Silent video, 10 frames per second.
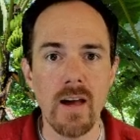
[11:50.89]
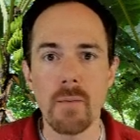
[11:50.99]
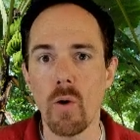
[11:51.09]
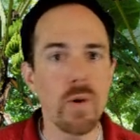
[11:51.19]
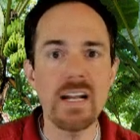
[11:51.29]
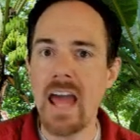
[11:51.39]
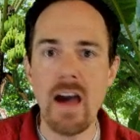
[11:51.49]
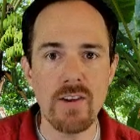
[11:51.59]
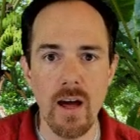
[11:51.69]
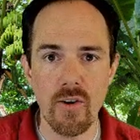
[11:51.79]
But we didn't
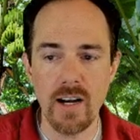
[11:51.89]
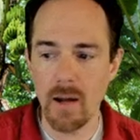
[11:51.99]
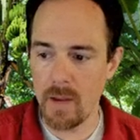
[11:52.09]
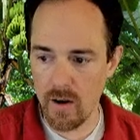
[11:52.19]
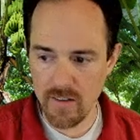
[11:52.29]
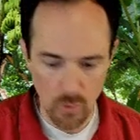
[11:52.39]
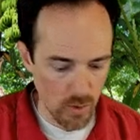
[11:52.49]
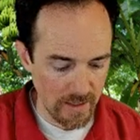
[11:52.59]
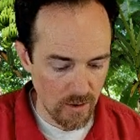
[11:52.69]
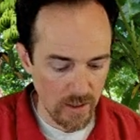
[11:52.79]
have any other income here, so we're
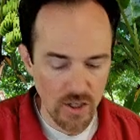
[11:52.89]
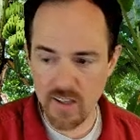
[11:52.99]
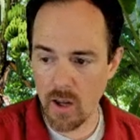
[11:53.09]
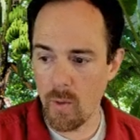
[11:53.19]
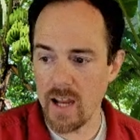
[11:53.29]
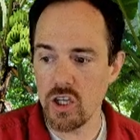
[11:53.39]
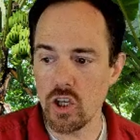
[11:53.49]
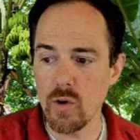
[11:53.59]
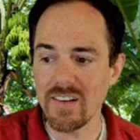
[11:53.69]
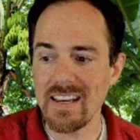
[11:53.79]
literally just going to write
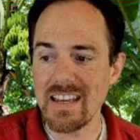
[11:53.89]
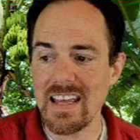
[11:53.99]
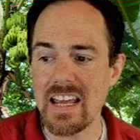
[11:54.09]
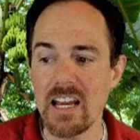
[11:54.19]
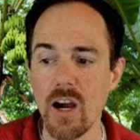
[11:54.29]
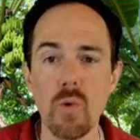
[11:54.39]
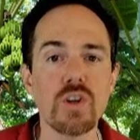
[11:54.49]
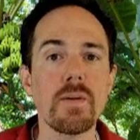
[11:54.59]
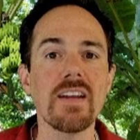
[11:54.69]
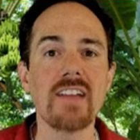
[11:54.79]
UCE,
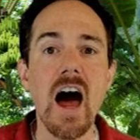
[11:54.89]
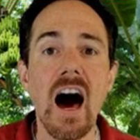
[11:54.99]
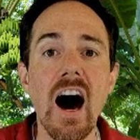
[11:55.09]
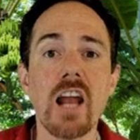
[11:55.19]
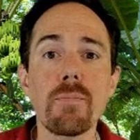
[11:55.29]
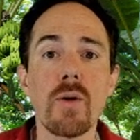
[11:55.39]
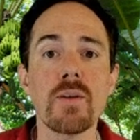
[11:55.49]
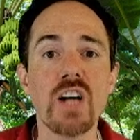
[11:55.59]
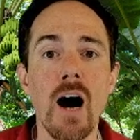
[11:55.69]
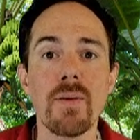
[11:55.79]
which means
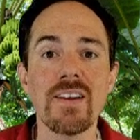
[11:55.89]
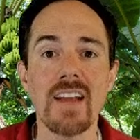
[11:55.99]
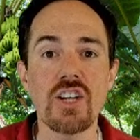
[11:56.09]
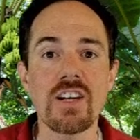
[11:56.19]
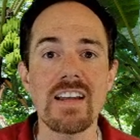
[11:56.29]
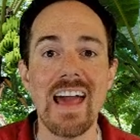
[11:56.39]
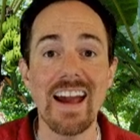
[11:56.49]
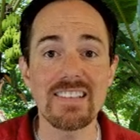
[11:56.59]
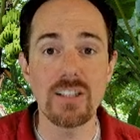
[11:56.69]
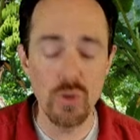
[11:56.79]
unemployment compensation
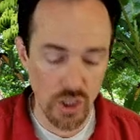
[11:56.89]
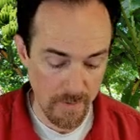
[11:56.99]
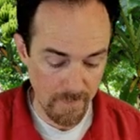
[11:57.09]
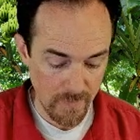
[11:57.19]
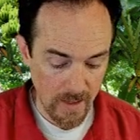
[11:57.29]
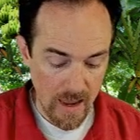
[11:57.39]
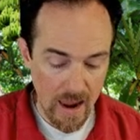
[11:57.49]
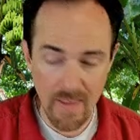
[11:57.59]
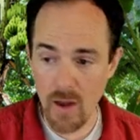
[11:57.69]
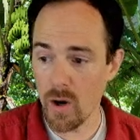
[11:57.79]
exclusion,
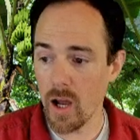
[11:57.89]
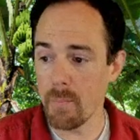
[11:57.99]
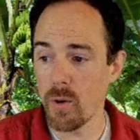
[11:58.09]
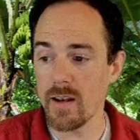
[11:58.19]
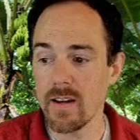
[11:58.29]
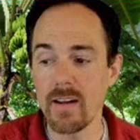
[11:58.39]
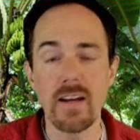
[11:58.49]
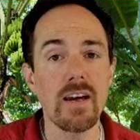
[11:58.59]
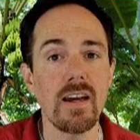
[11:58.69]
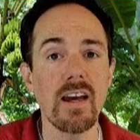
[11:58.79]
and then we're going to put
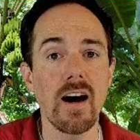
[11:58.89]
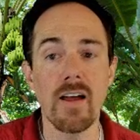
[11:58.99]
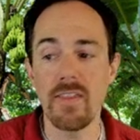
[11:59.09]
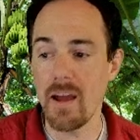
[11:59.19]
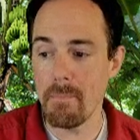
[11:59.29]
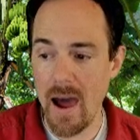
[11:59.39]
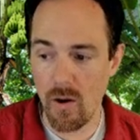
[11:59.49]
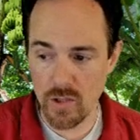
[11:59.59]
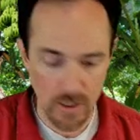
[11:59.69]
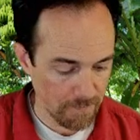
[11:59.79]
the amount,